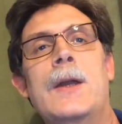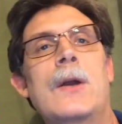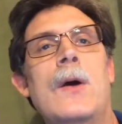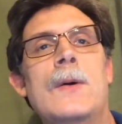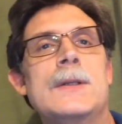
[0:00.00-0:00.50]
You
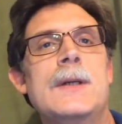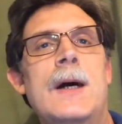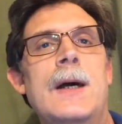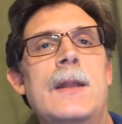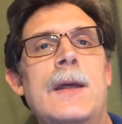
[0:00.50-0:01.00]
can go
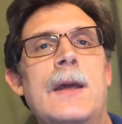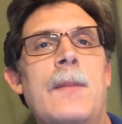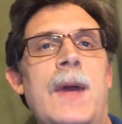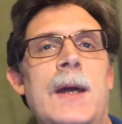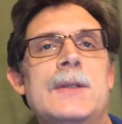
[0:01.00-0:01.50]
inside the
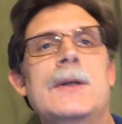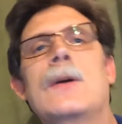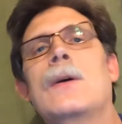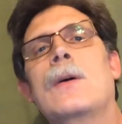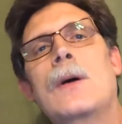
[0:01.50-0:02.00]
command
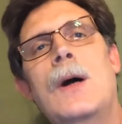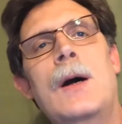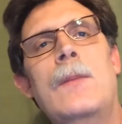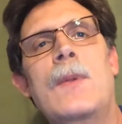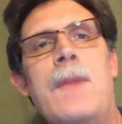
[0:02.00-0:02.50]

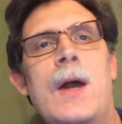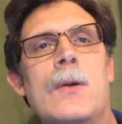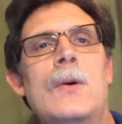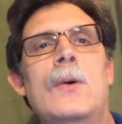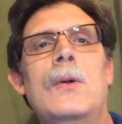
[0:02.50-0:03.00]
center, the
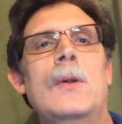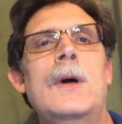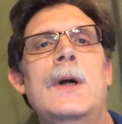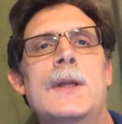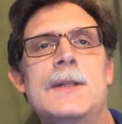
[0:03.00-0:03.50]
medical,
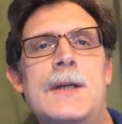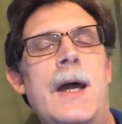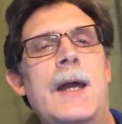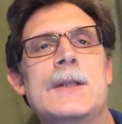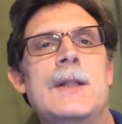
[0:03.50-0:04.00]
the
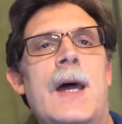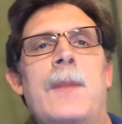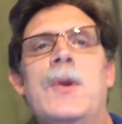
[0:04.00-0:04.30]
science lab.